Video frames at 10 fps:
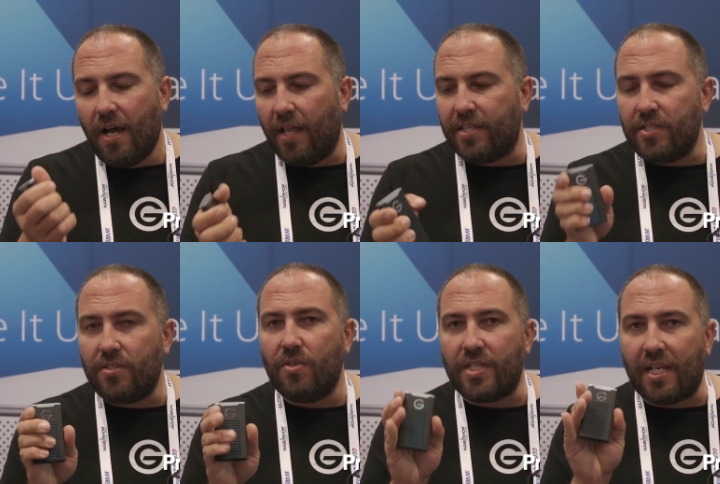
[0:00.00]
uh, this
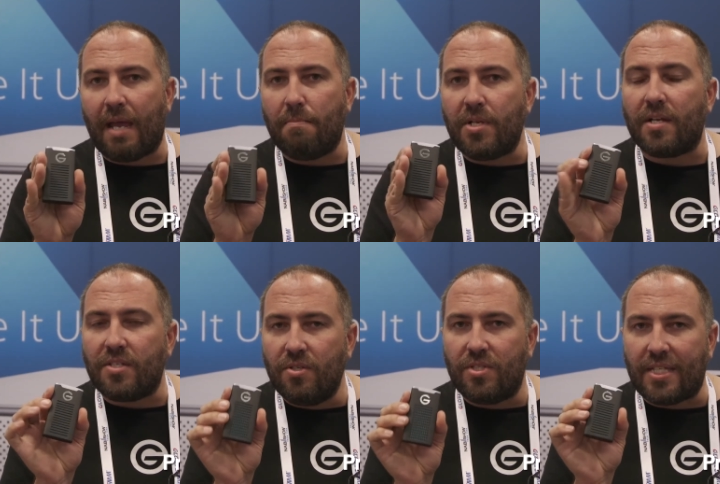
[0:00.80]
is using an M dot
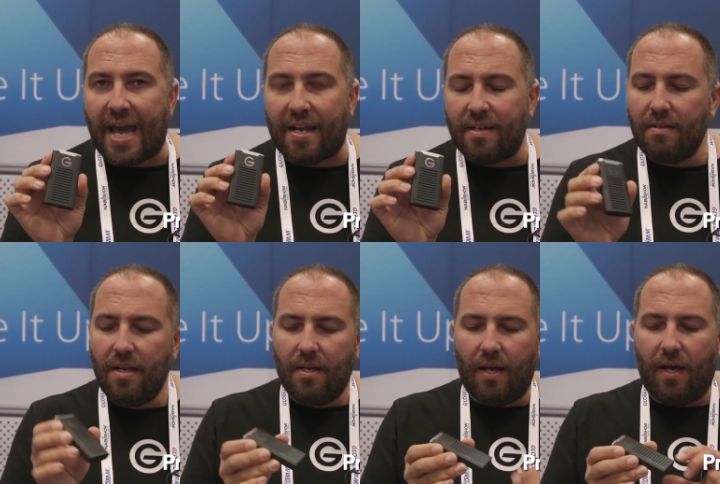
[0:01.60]
two SATA
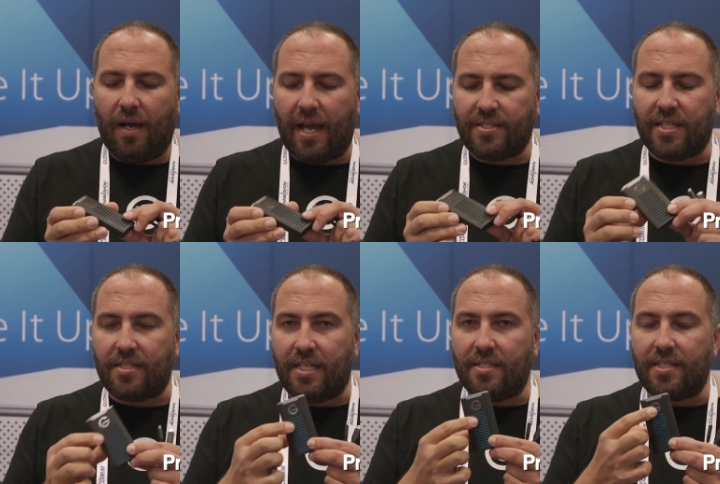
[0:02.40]
Uh, S
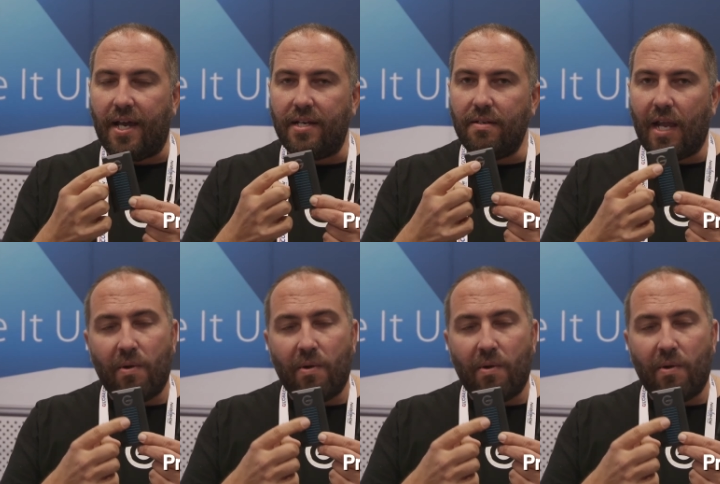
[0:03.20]
S D inside,